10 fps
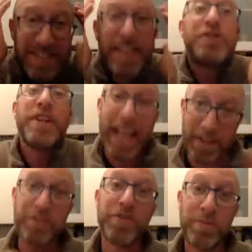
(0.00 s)
did you
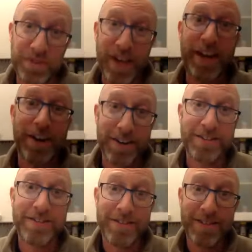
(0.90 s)
like the Zoom Seder?
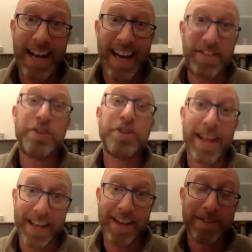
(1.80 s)
Guys, did you
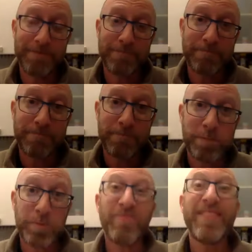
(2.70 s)
like it?
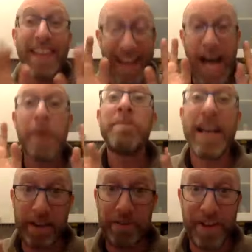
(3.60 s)
I'm
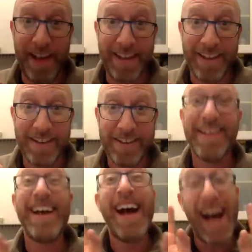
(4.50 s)
not going to say
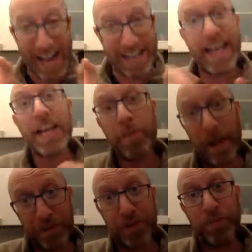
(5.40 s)
I liked
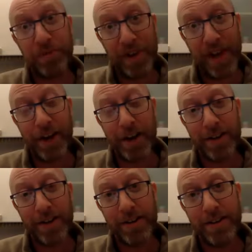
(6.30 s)
my Zoom Seder.
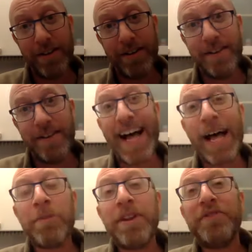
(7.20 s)
I'm going to